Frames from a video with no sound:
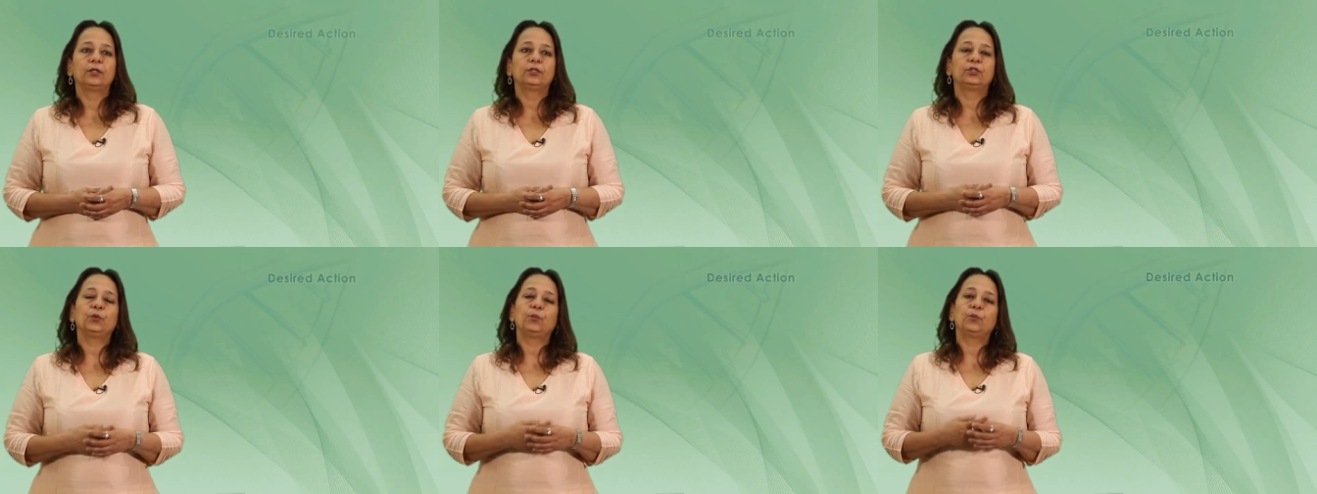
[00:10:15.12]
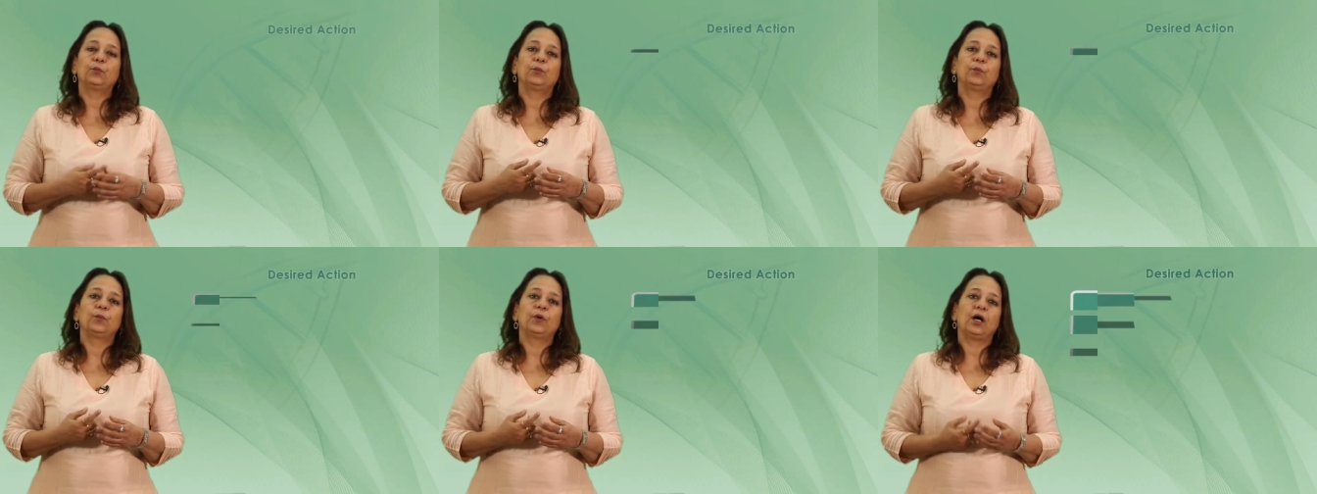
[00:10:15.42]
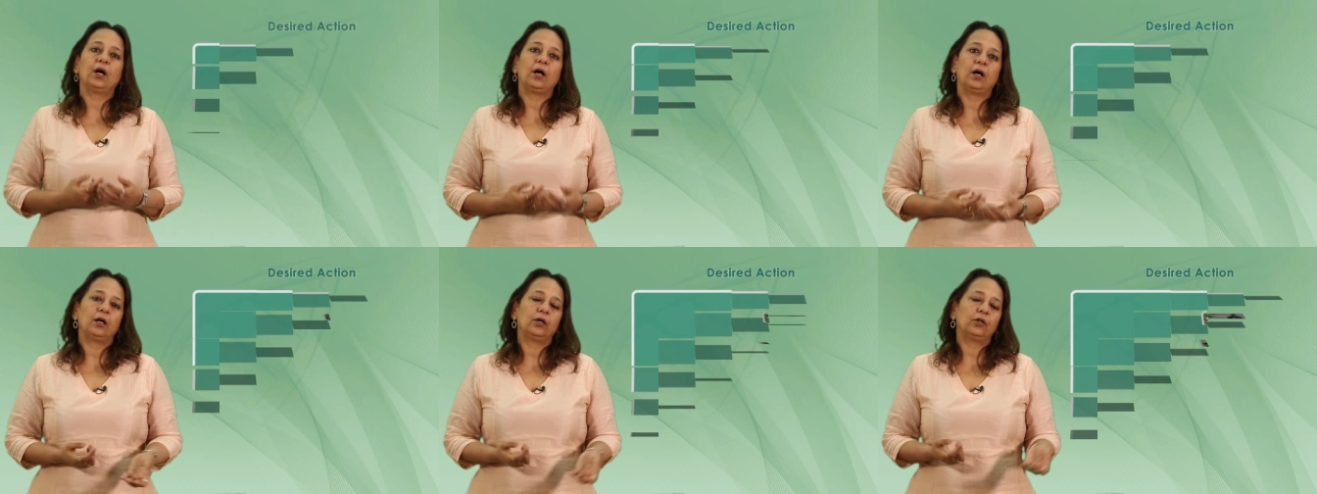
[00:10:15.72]
So
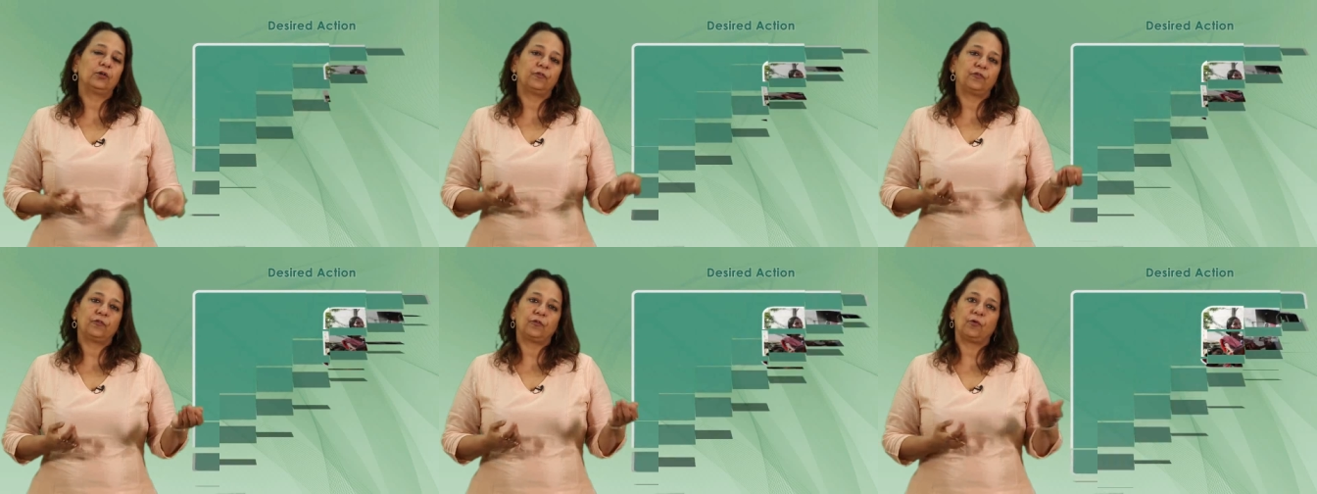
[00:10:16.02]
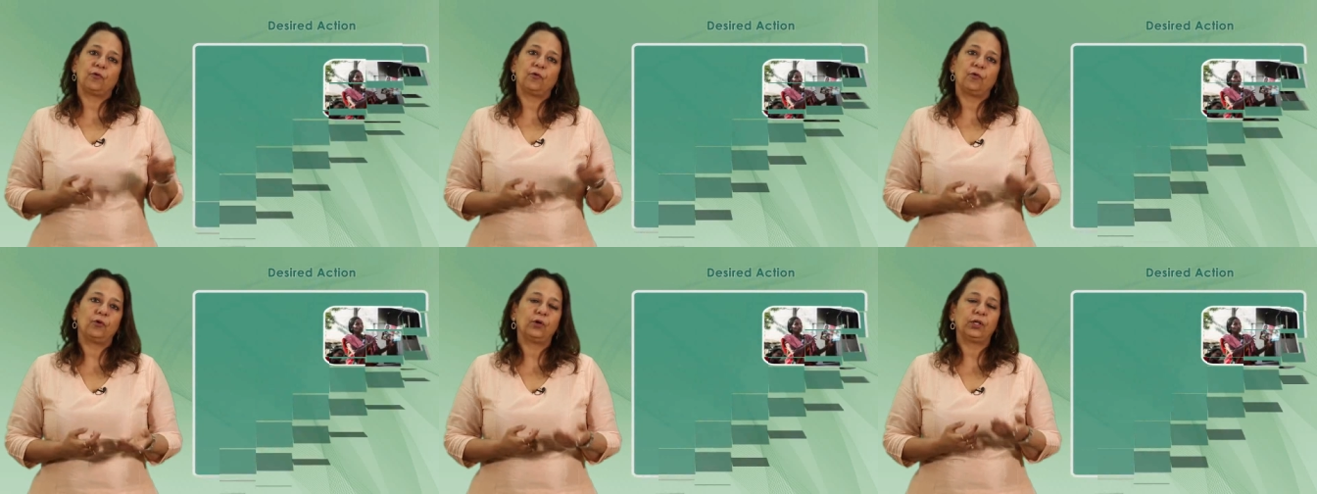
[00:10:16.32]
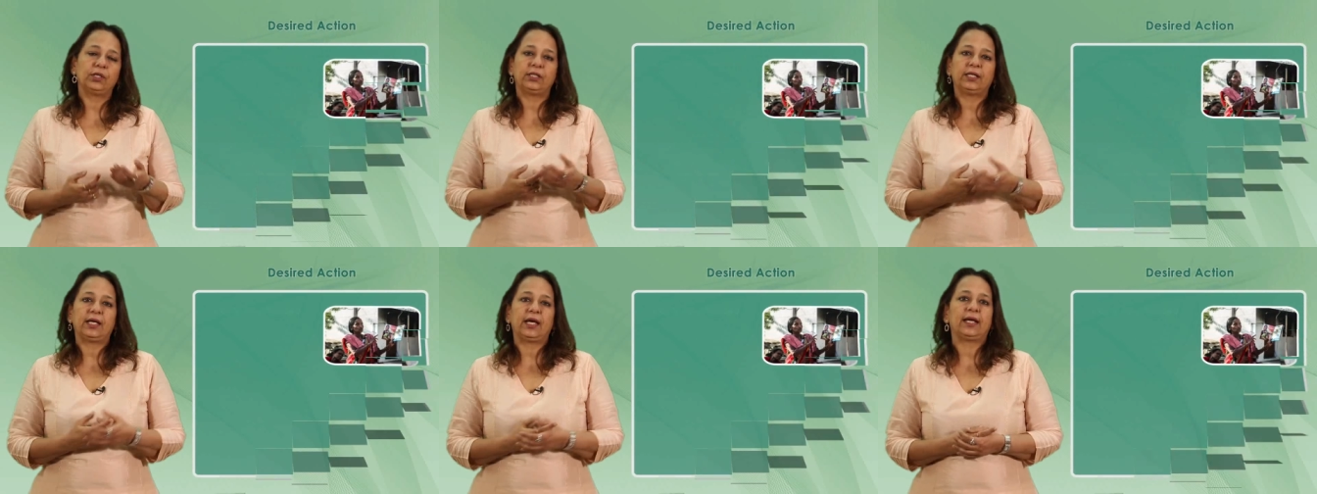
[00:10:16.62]
out of
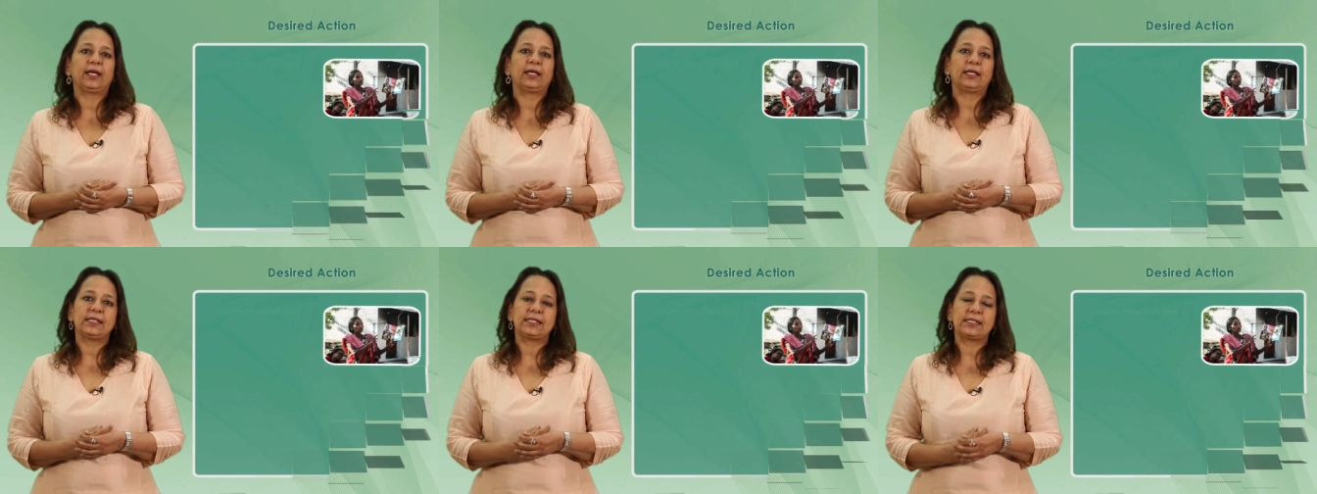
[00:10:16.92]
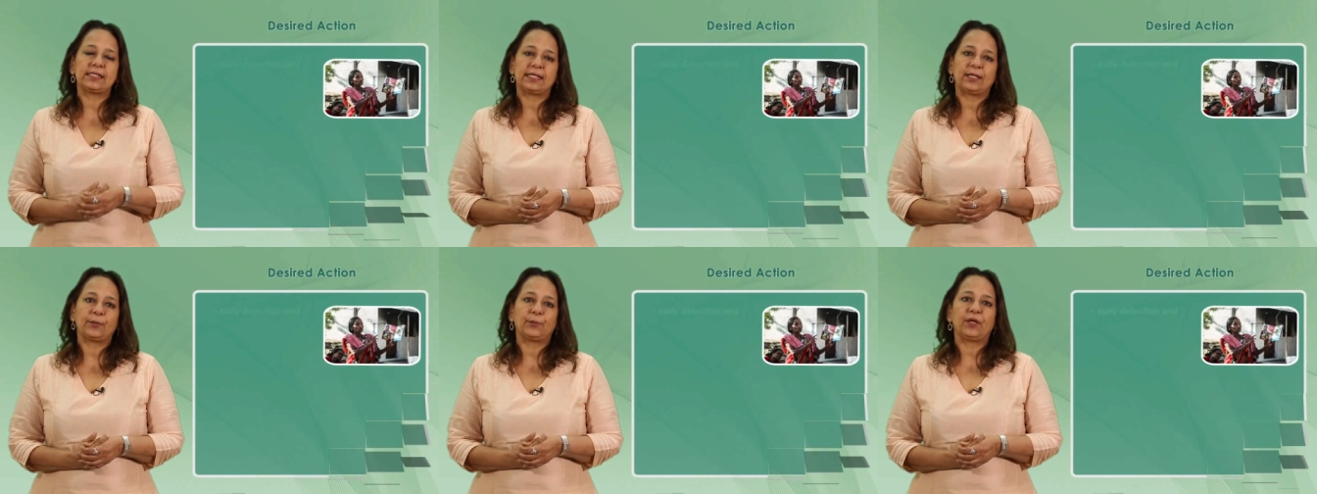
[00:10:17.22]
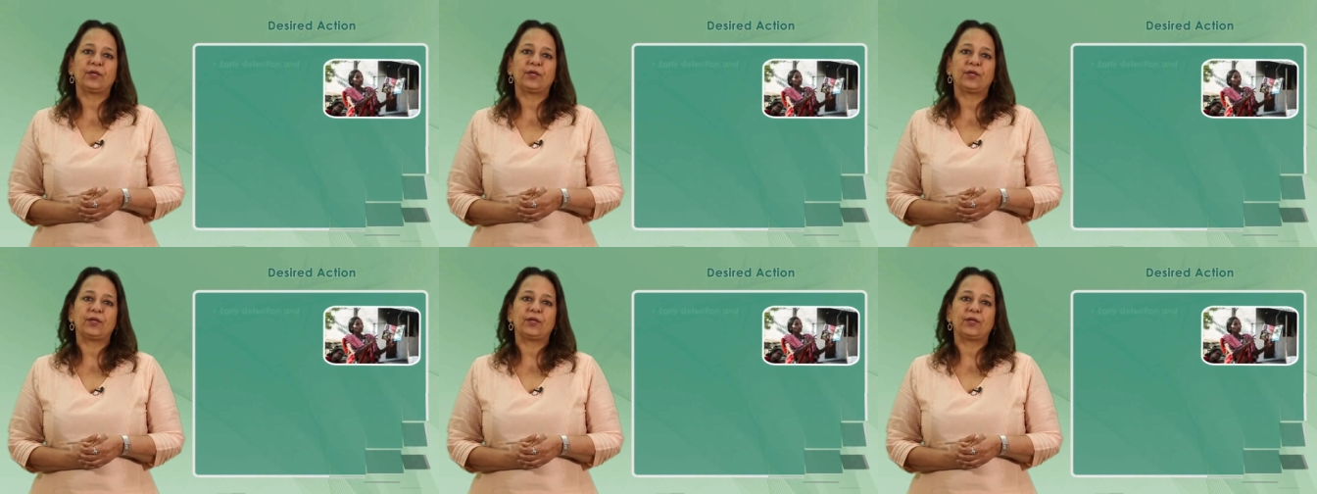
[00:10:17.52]
all the IEC,